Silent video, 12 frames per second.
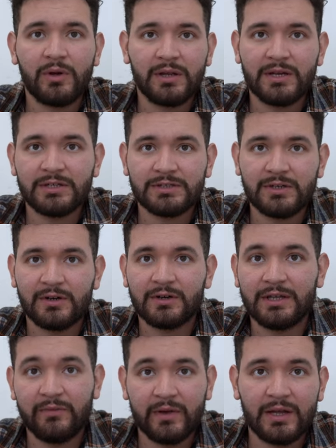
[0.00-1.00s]
conditioner,
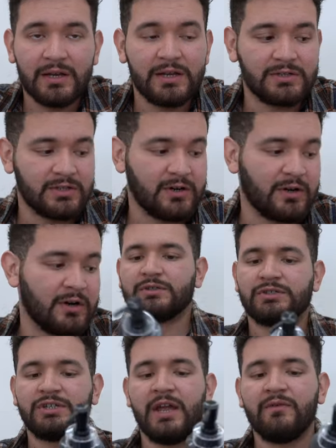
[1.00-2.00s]
leave-in conditioner,
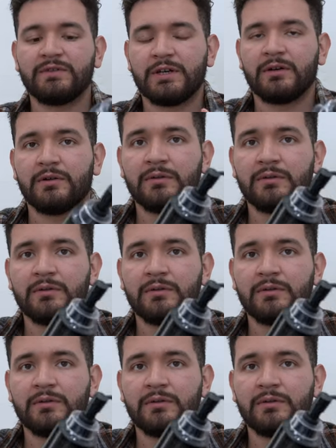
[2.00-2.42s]
shave gel.